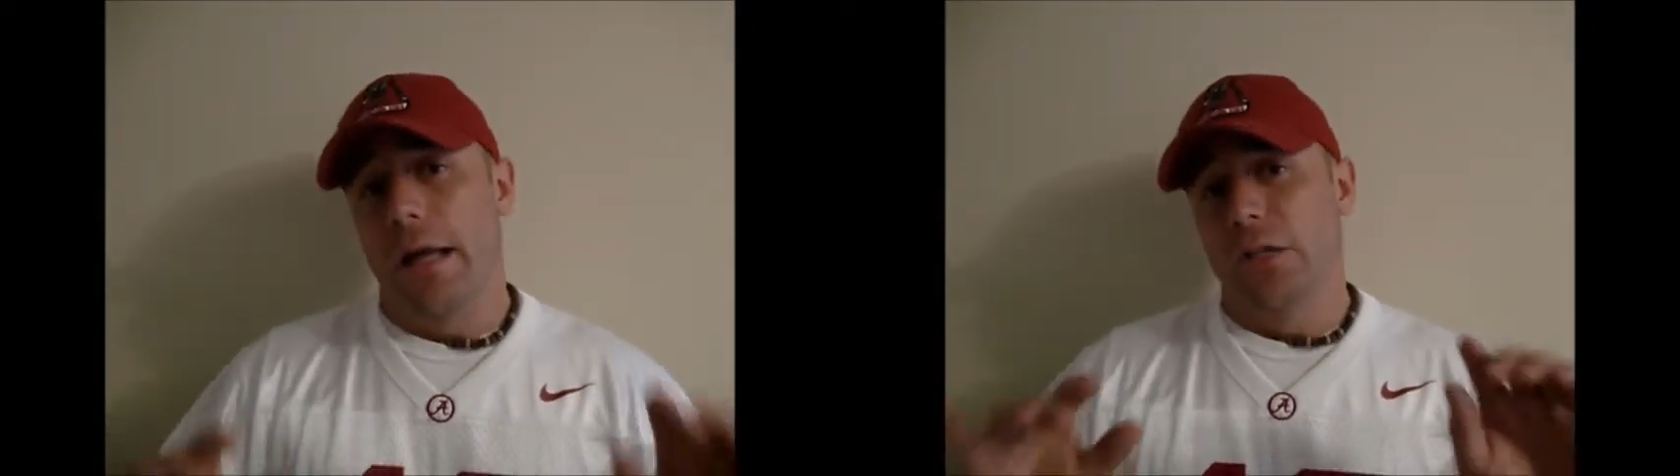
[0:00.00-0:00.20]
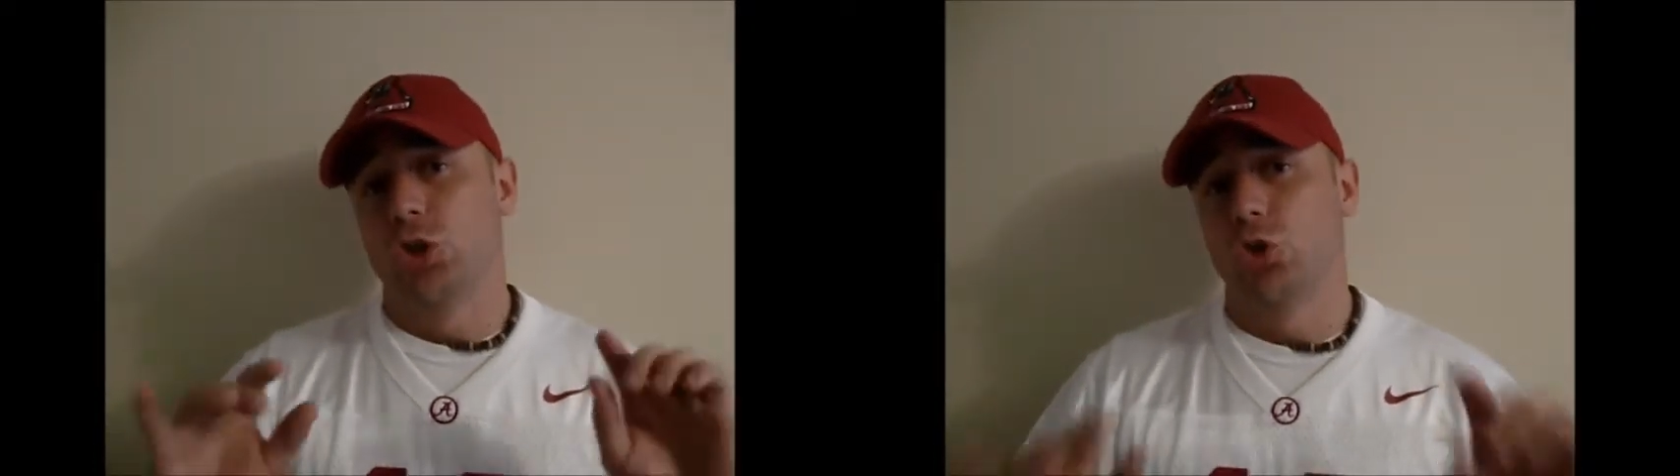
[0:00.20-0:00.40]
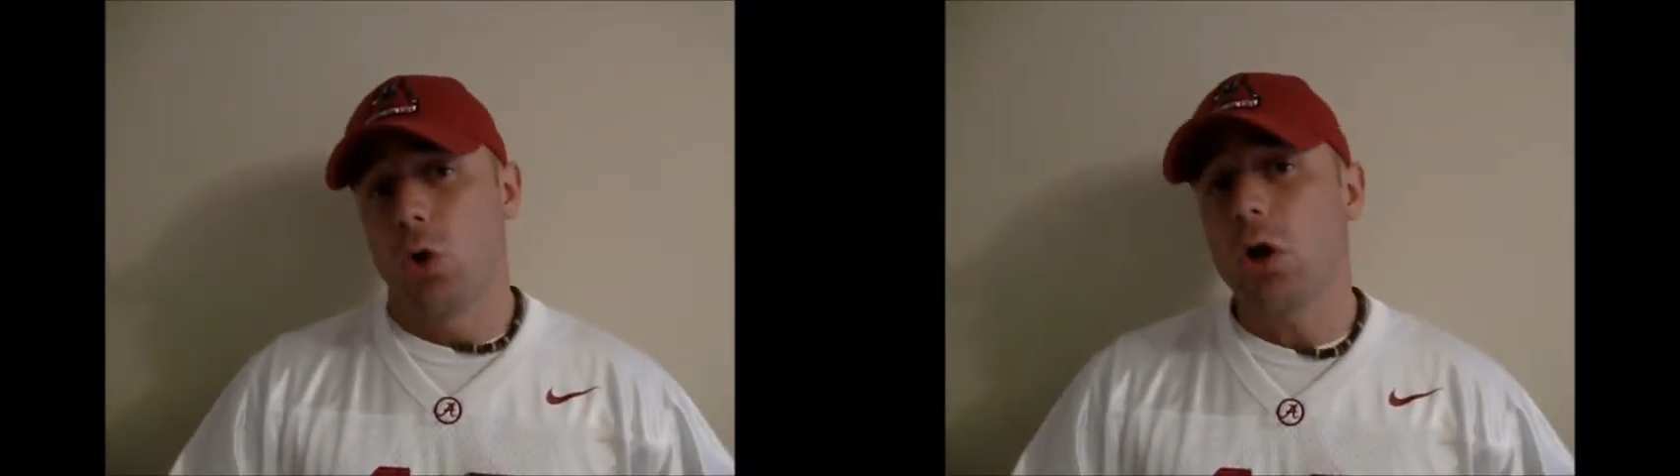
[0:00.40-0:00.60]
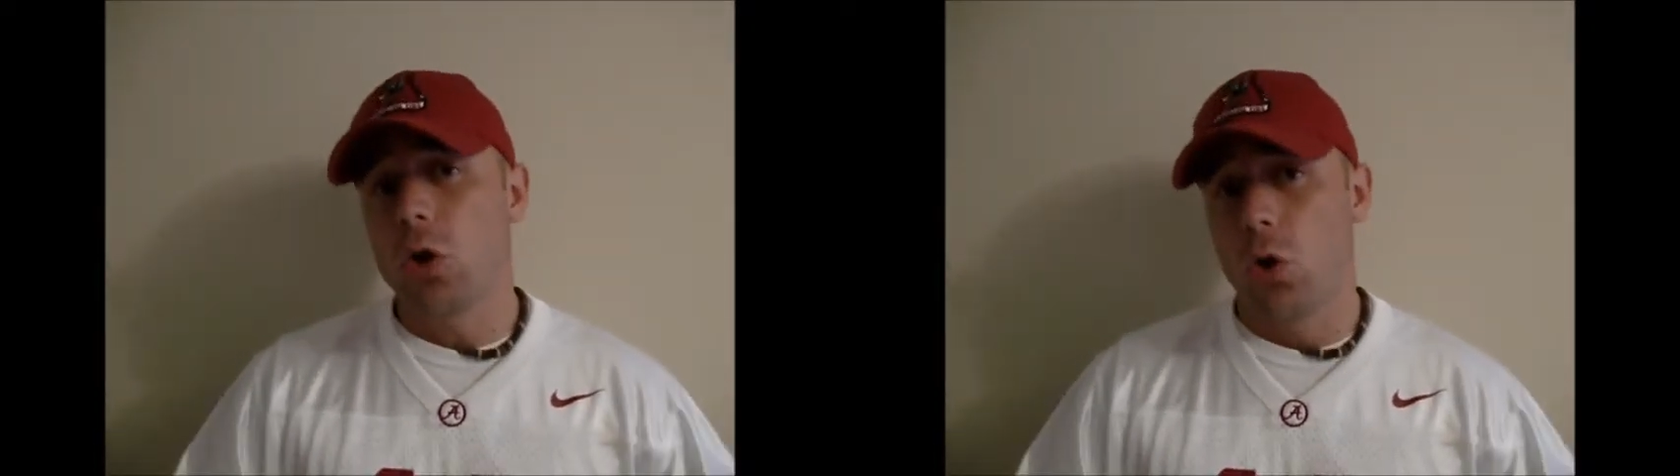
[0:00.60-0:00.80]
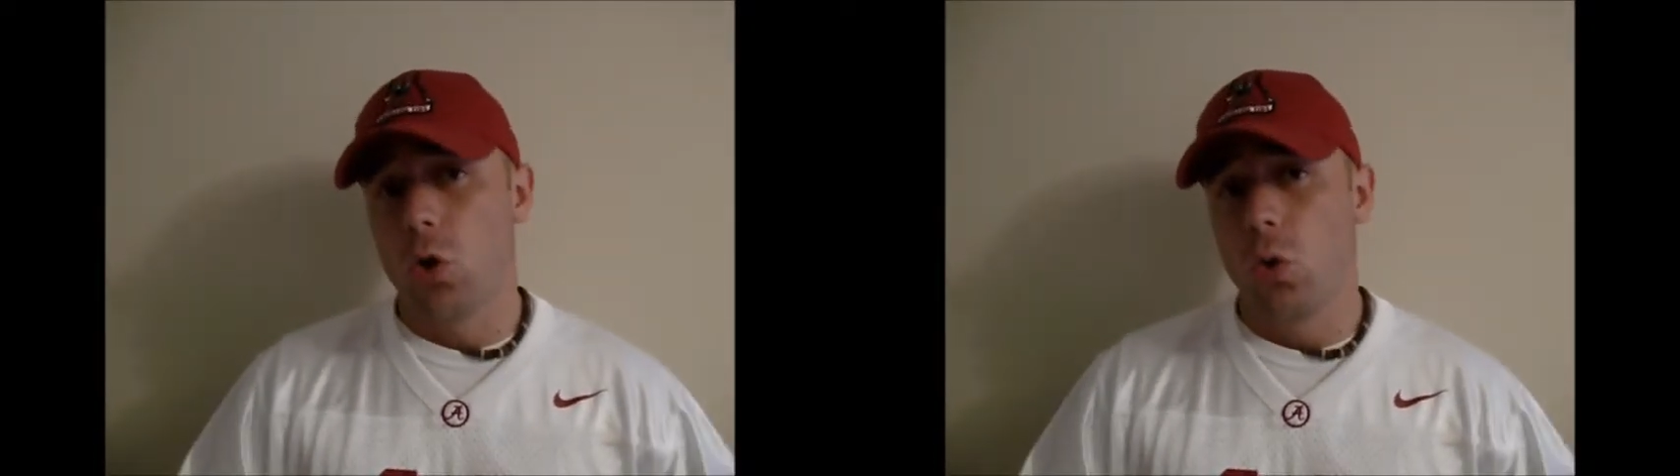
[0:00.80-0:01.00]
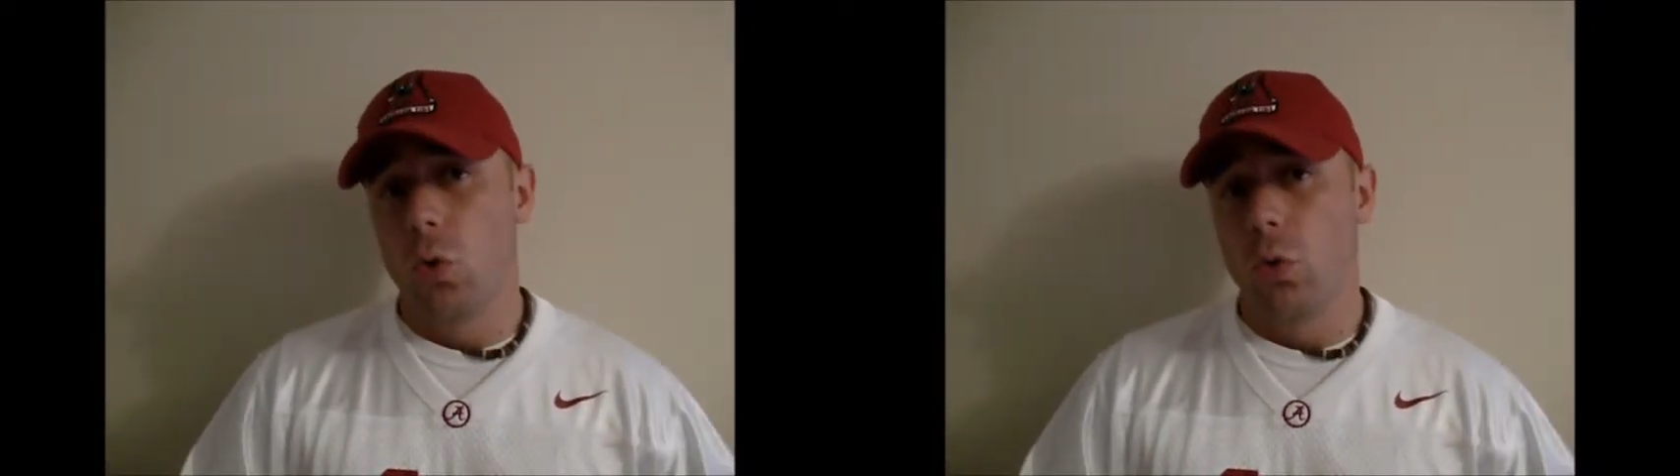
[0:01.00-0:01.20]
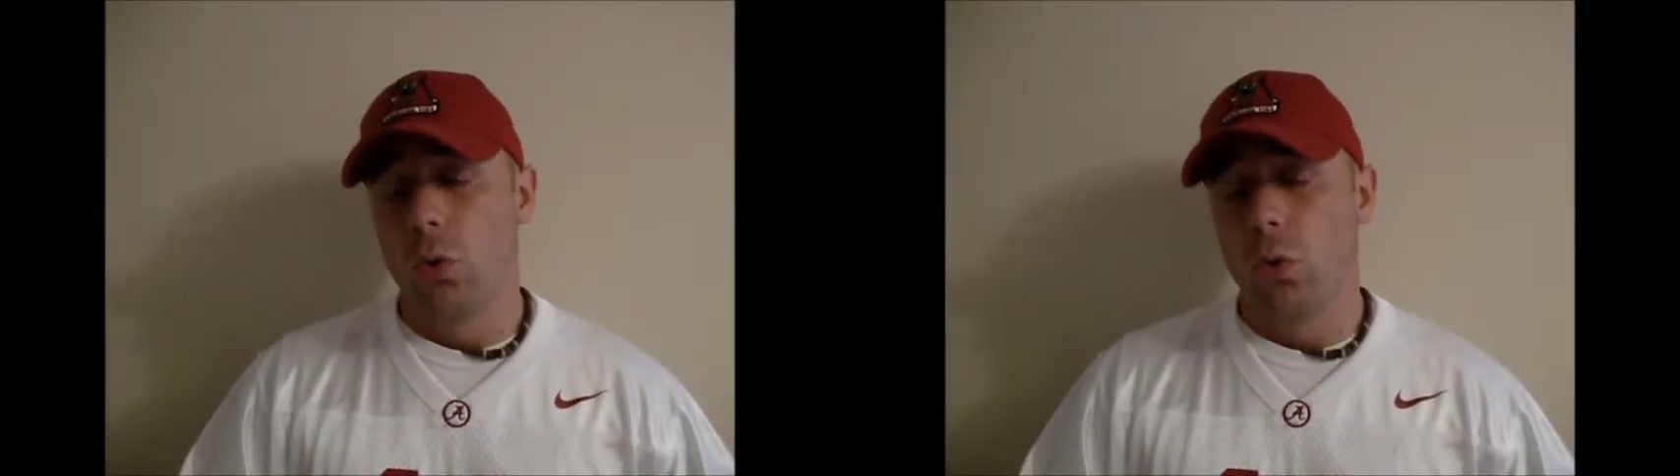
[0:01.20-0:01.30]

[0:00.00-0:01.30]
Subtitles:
struggle